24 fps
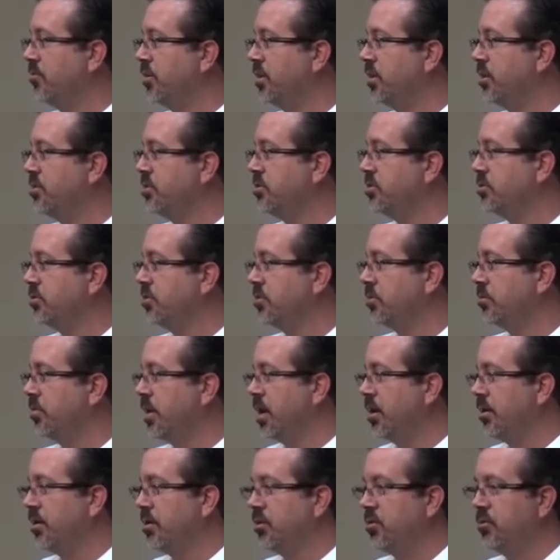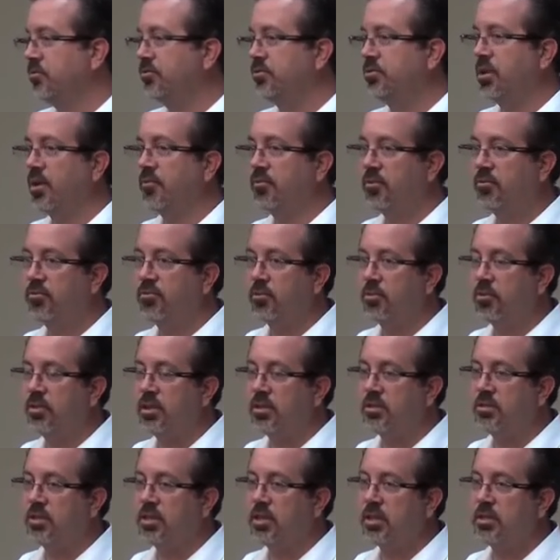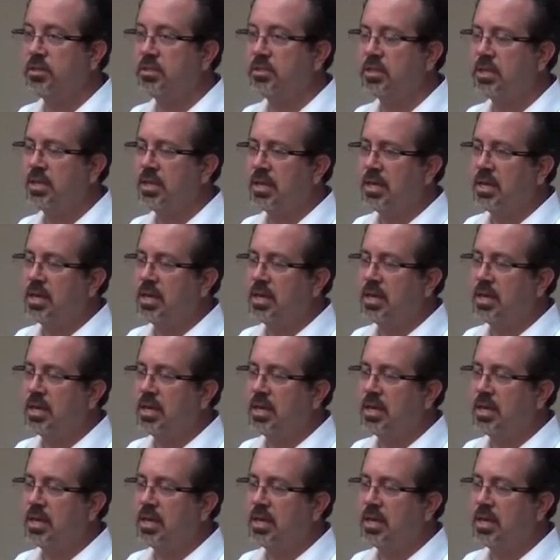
very concerned about. And you've suffered for these things.